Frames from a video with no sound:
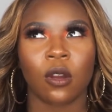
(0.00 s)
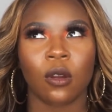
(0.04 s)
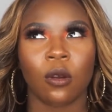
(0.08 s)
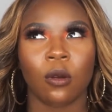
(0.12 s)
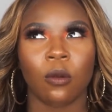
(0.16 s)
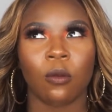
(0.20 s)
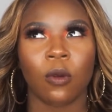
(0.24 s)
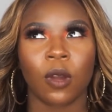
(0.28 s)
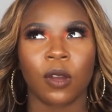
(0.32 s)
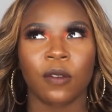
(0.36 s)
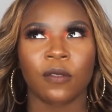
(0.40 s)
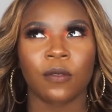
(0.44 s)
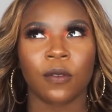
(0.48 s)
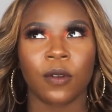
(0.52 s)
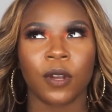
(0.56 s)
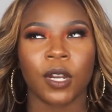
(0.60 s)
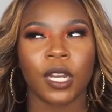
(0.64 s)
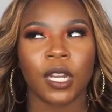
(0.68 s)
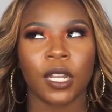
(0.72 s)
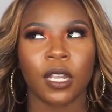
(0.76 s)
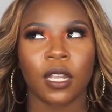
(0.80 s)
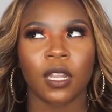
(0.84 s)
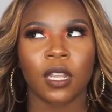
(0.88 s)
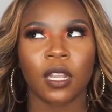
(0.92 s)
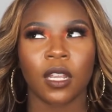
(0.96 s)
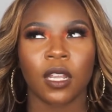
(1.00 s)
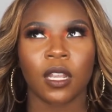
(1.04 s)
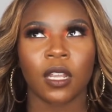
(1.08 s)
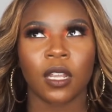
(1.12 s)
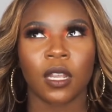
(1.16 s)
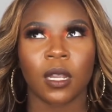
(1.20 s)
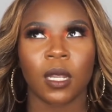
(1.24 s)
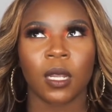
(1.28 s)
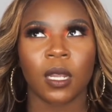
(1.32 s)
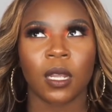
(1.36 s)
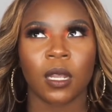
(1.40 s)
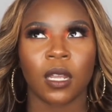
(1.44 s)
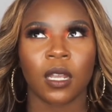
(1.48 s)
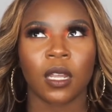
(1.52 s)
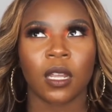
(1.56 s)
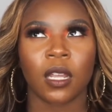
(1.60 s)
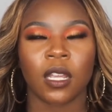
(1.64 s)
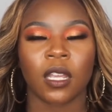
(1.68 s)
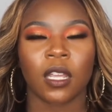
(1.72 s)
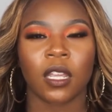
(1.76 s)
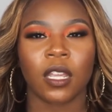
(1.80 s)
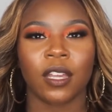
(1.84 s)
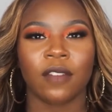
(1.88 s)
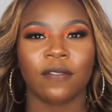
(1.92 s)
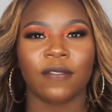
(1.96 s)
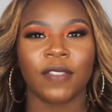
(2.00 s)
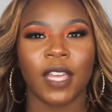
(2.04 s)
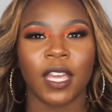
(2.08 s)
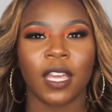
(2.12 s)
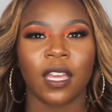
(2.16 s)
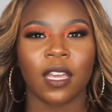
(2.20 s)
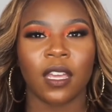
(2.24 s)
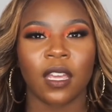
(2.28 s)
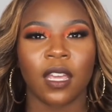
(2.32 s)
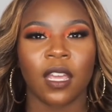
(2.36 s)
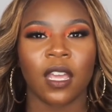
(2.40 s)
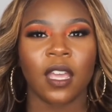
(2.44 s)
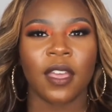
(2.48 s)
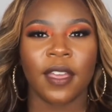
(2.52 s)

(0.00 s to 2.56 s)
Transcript: 140 if that.